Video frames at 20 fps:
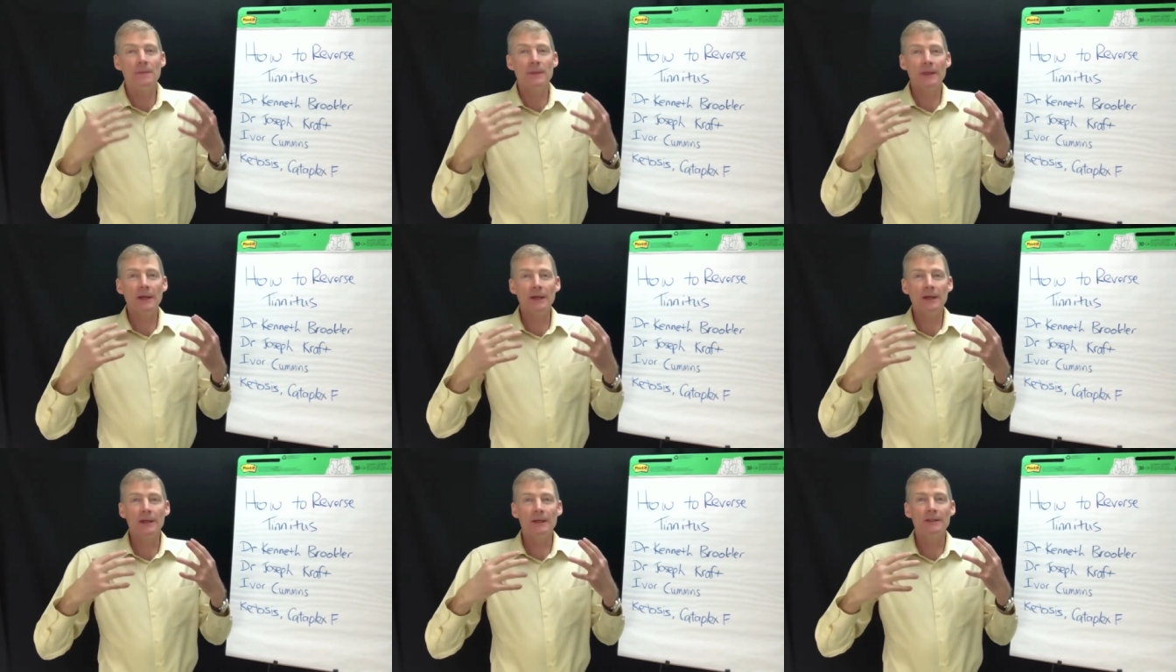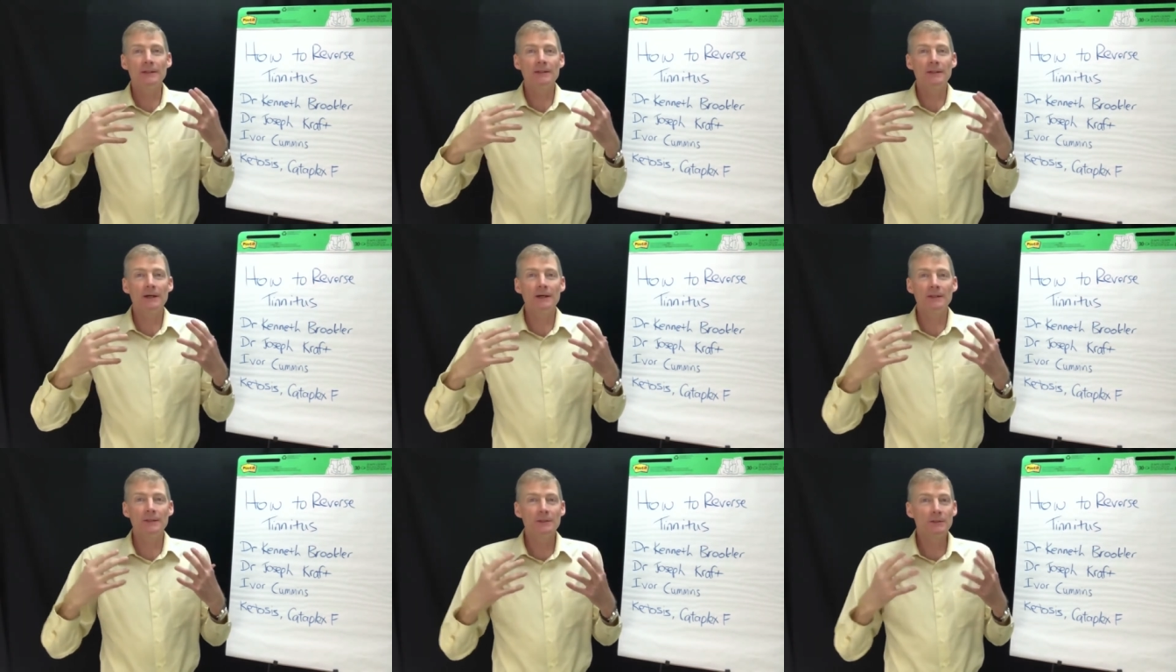and
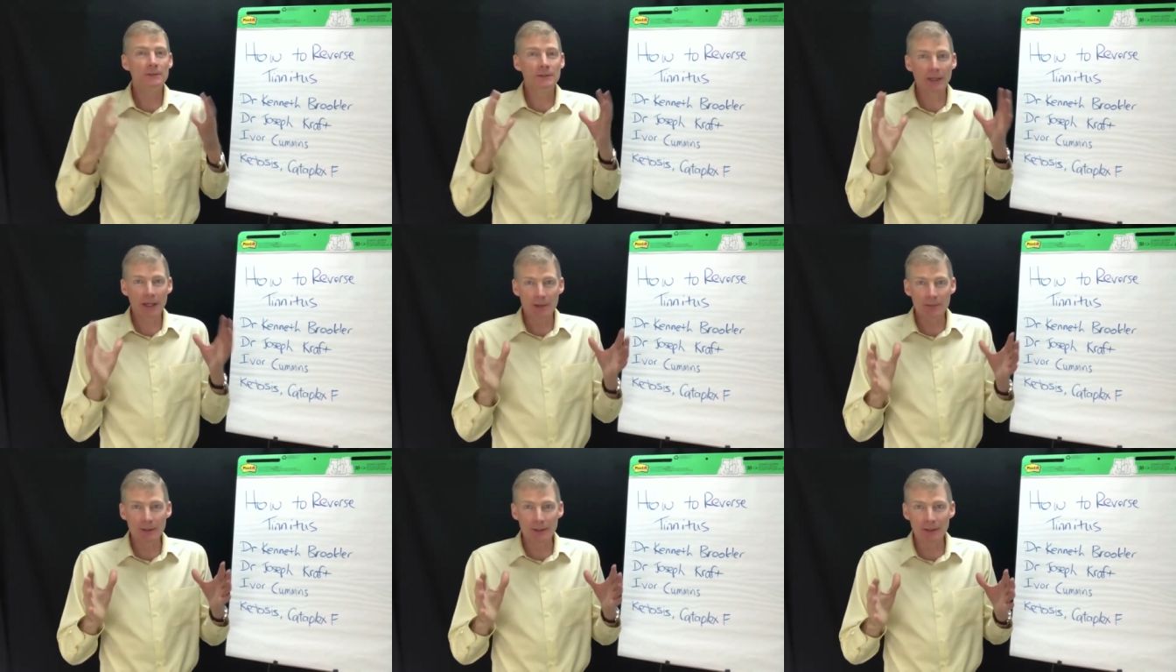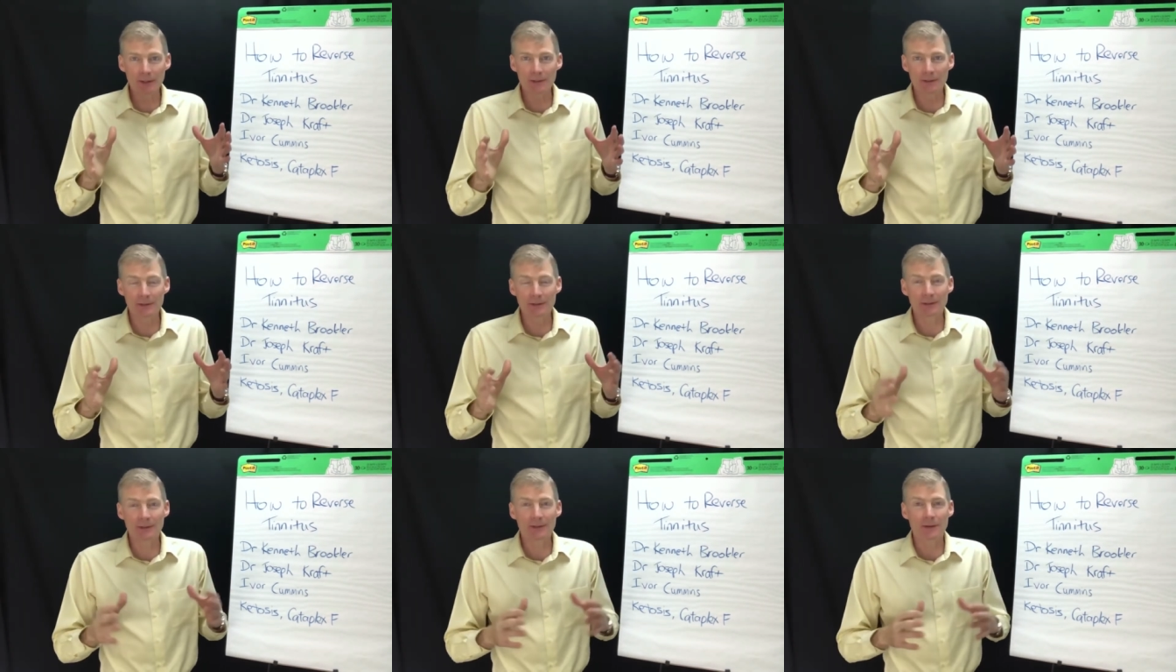you name it,
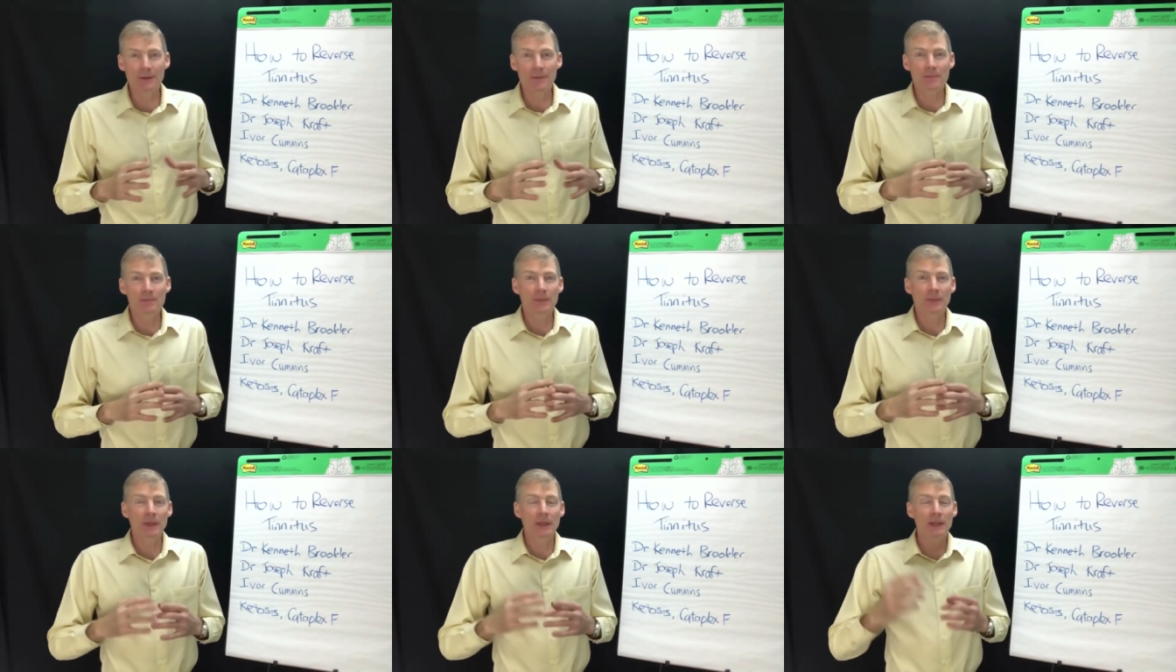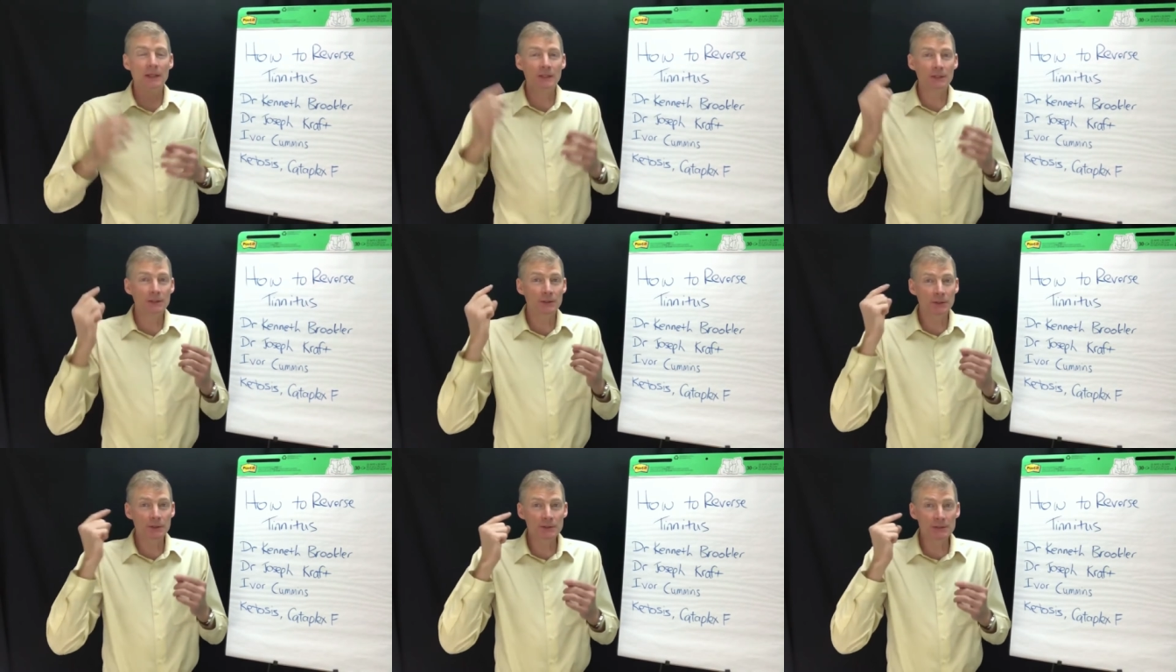and
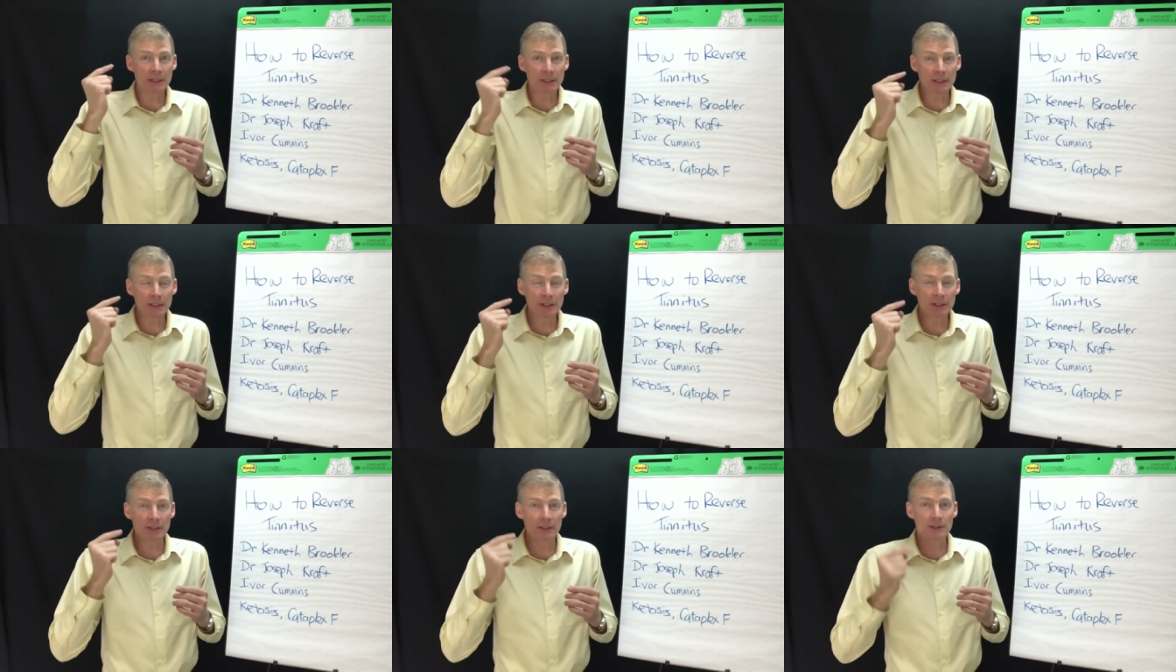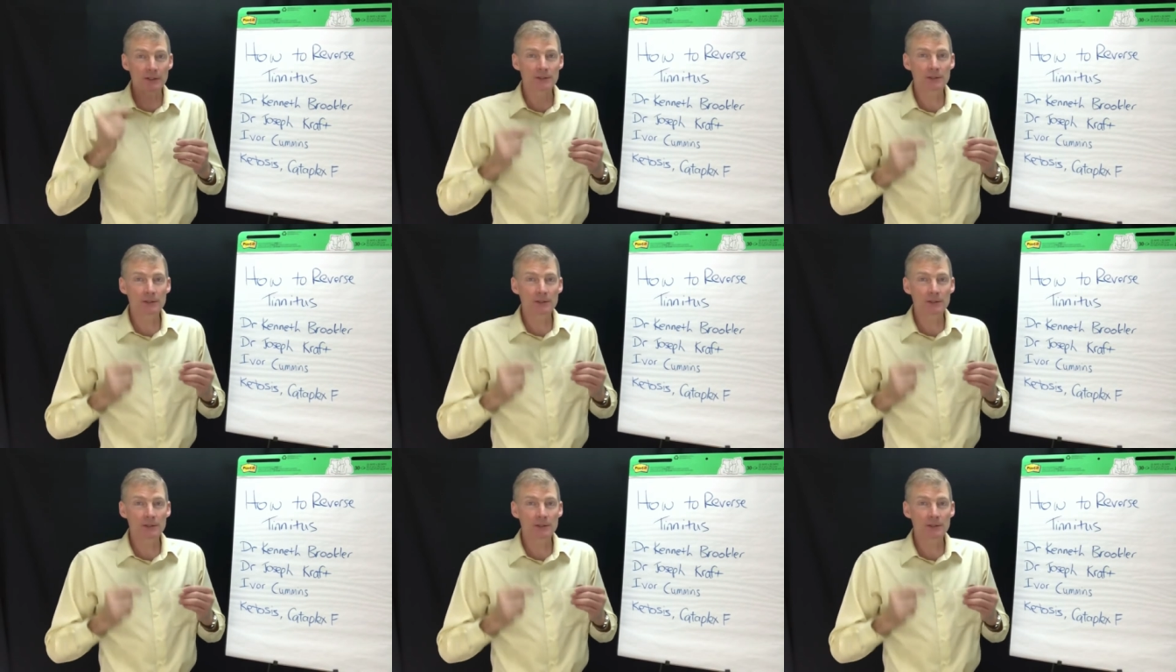includes the ear.